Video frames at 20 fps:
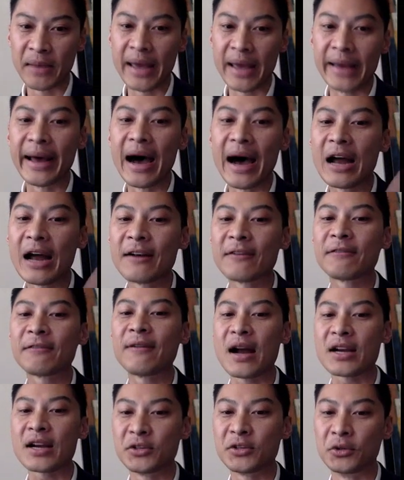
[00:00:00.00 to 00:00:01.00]
and high
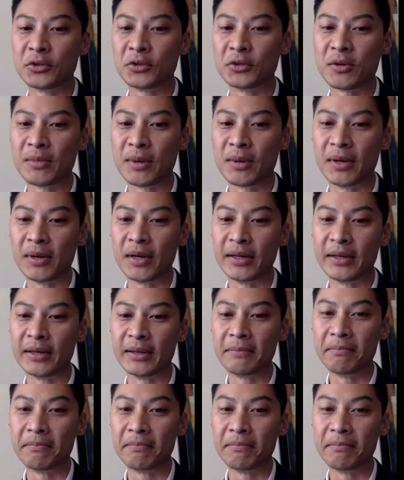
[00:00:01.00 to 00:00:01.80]
fractional tumor burden